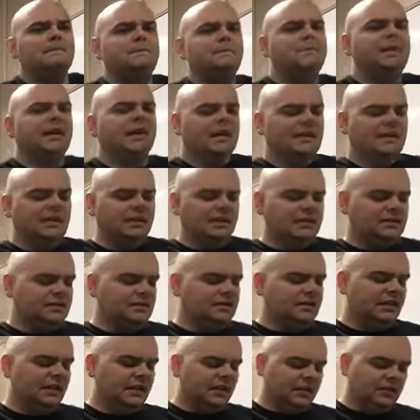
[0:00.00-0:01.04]
But in addition
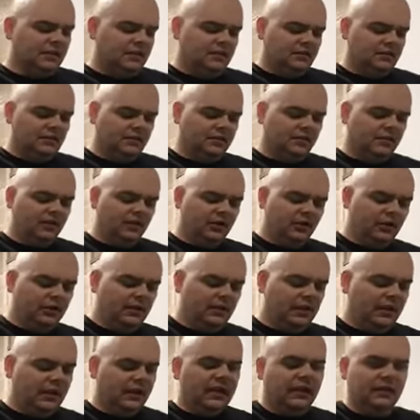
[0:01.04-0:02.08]
to that, you're going
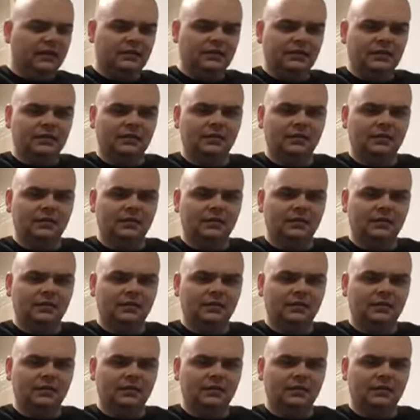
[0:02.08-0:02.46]
to get